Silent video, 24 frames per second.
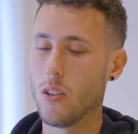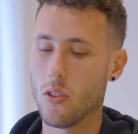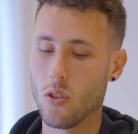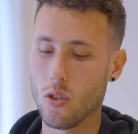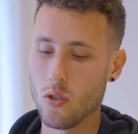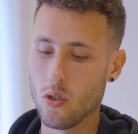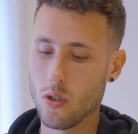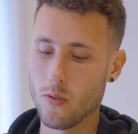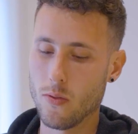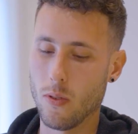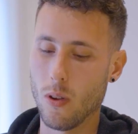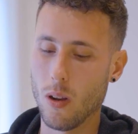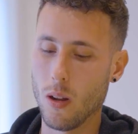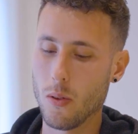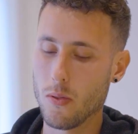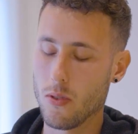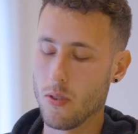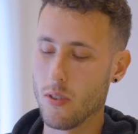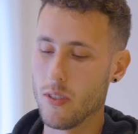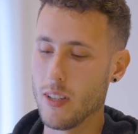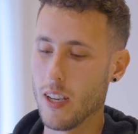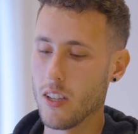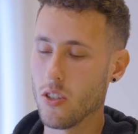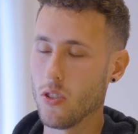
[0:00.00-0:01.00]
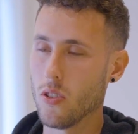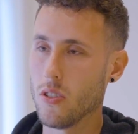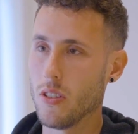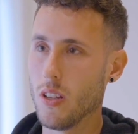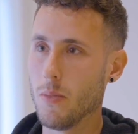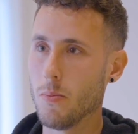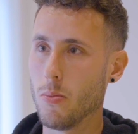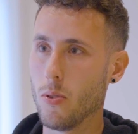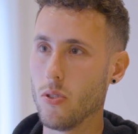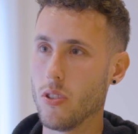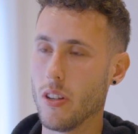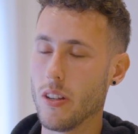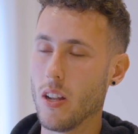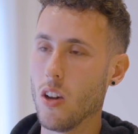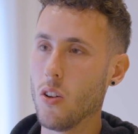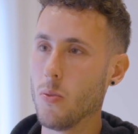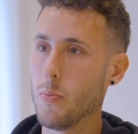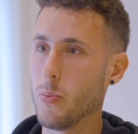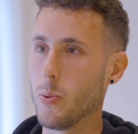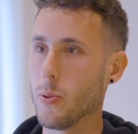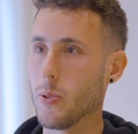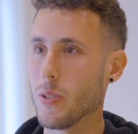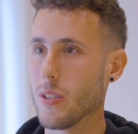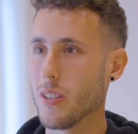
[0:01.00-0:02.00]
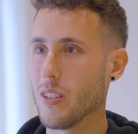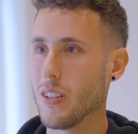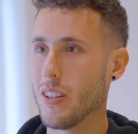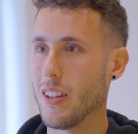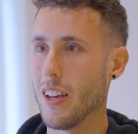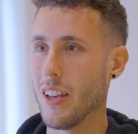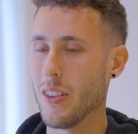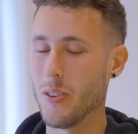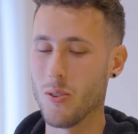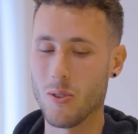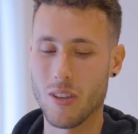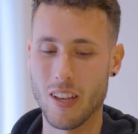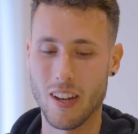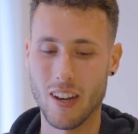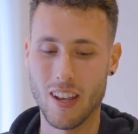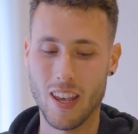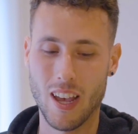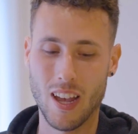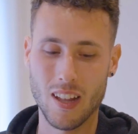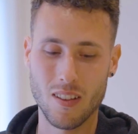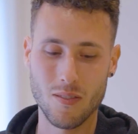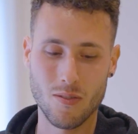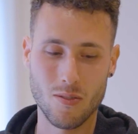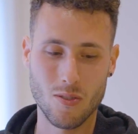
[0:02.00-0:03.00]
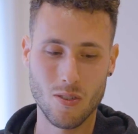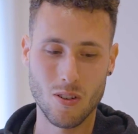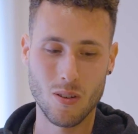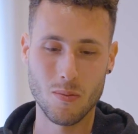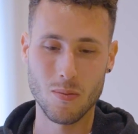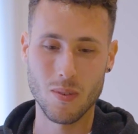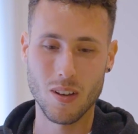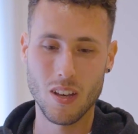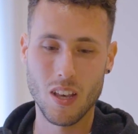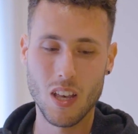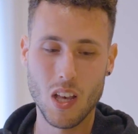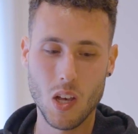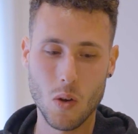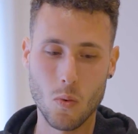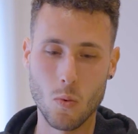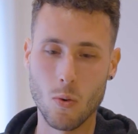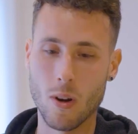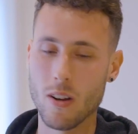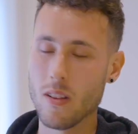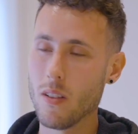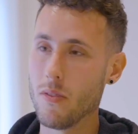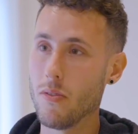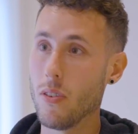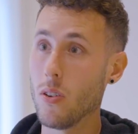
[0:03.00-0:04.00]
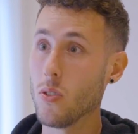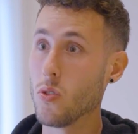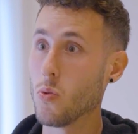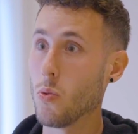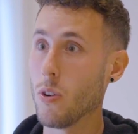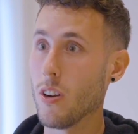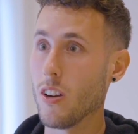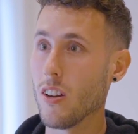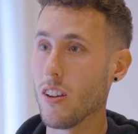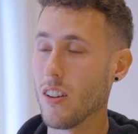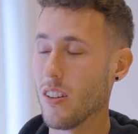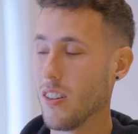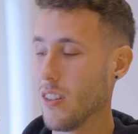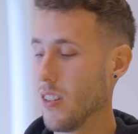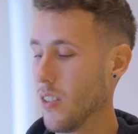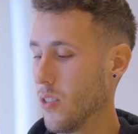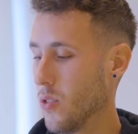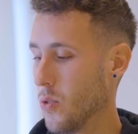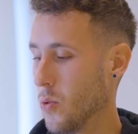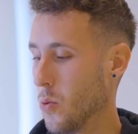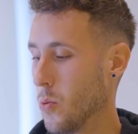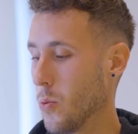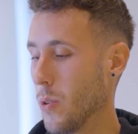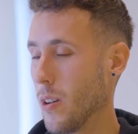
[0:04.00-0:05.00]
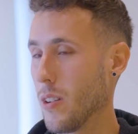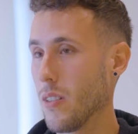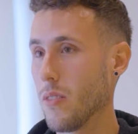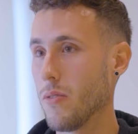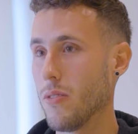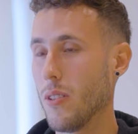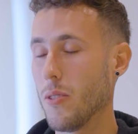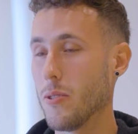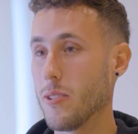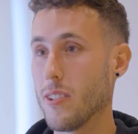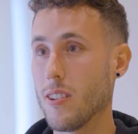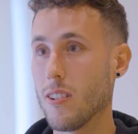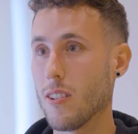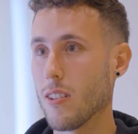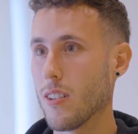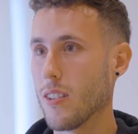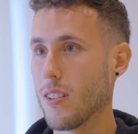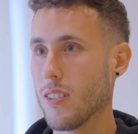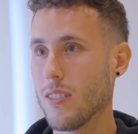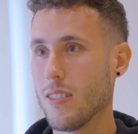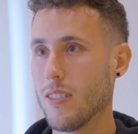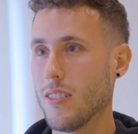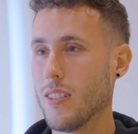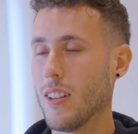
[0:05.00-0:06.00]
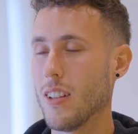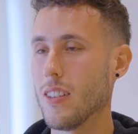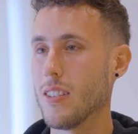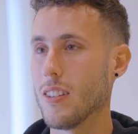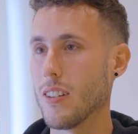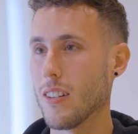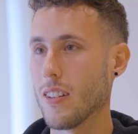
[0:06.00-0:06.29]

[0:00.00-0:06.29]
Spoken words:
You just follow transactions, inputs and outputs, and you can get from where the funds were to where the funds are. That's